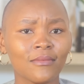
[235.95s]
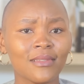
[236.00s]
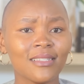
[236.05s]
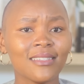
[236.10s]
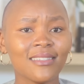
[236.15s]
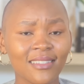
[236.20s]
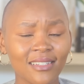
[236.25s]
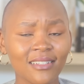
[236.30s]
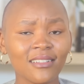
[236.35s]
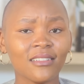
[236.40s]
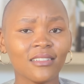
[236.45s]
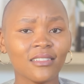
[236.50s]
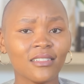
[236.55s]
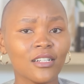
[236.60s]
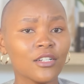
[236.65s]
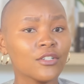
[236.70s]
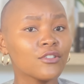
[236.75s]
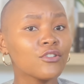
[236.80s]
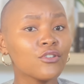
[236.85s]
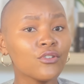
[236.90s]
Still,
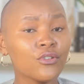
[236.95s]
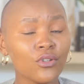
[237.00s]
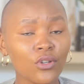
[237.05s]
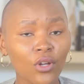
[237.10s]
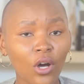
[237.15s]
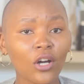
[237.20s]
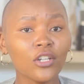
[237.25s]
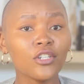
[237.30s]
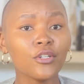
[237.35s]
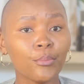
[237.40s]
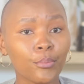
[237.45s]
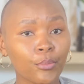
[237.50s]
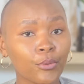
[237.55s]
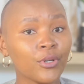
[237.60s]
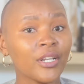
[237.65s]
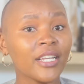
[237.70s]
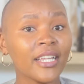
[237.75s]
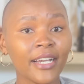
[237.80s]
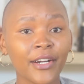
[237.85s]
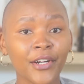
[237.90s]
do not
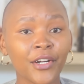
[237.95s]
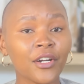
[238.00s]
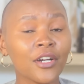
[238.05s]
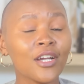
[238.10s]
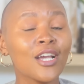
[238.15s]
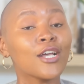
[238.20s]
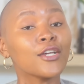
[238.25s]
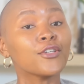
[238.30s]
bully her.